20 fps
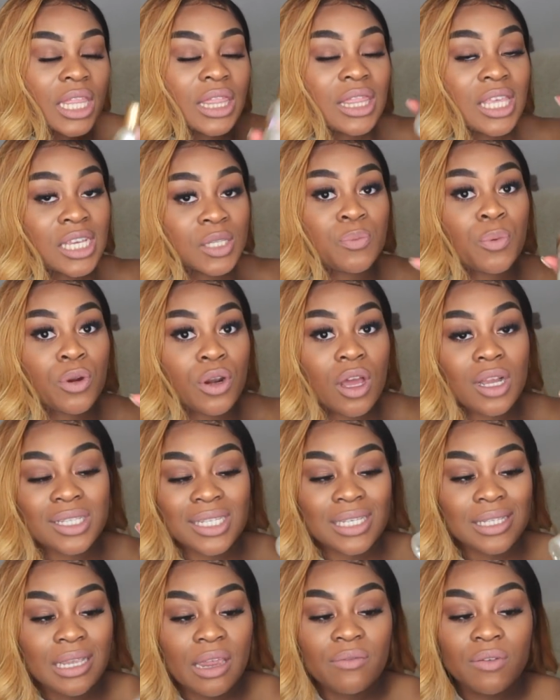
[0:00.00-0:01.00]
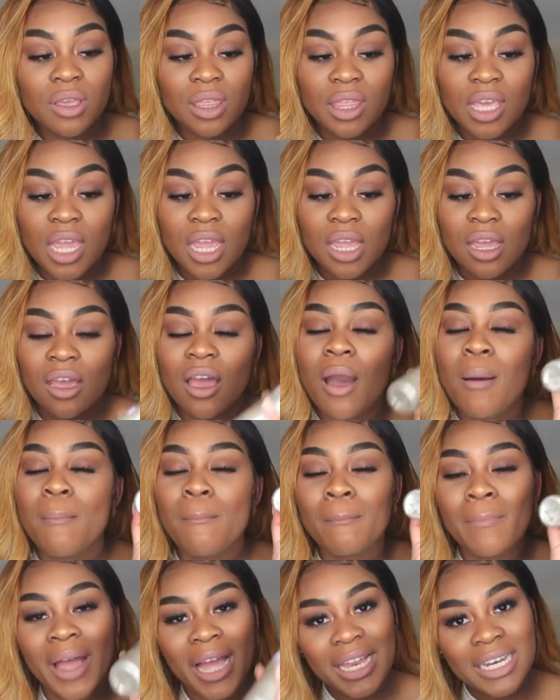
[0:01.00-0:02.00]
This product is everything.
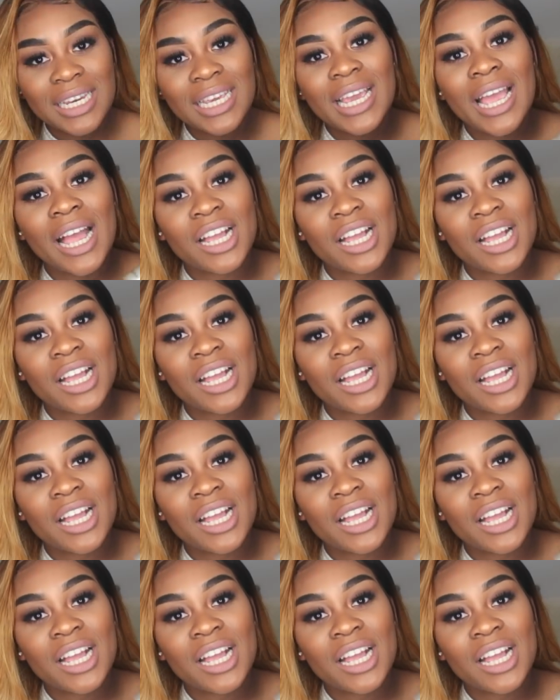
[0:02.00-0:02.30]
Mandy